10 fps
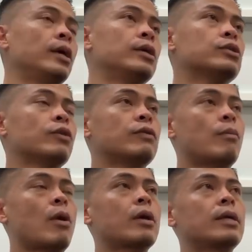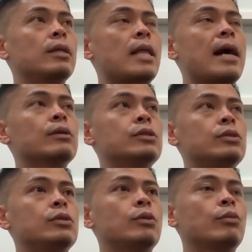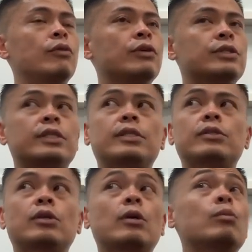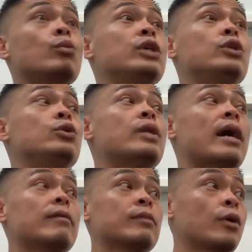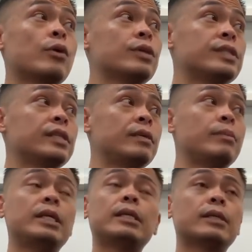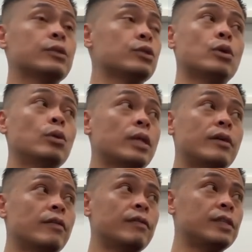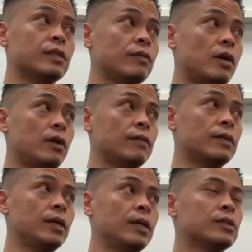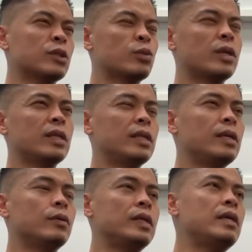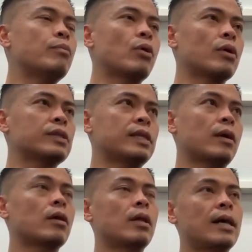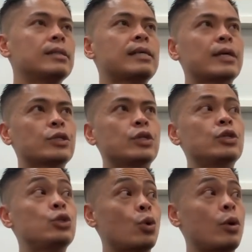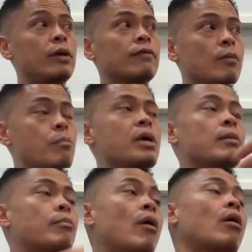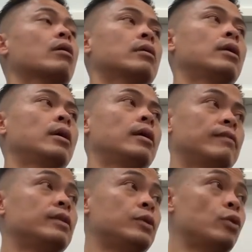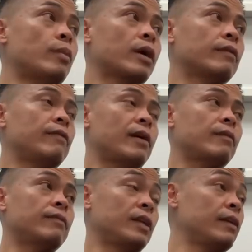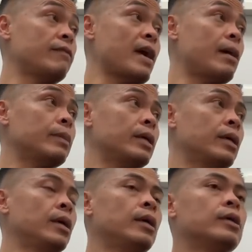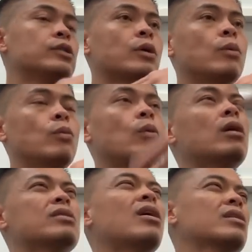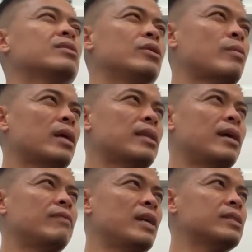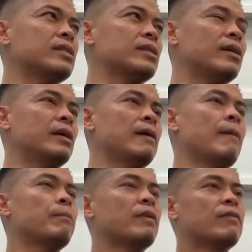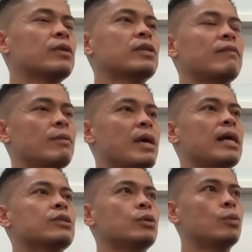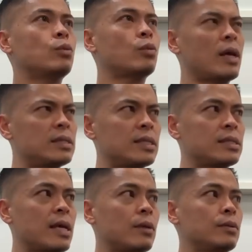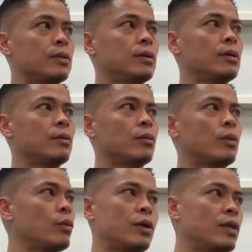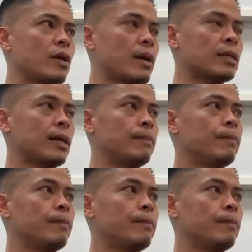So if the market allows you to improve your existing term, we do that courtesy, meaning that there's no lender fees involved. So it's one of the little neat perks that our clients actually enjoy from being part of the new American fam funding family. So I'll talk to you about that if necessary. But first off, let me ask you, how does that sound? What, what do you think about that?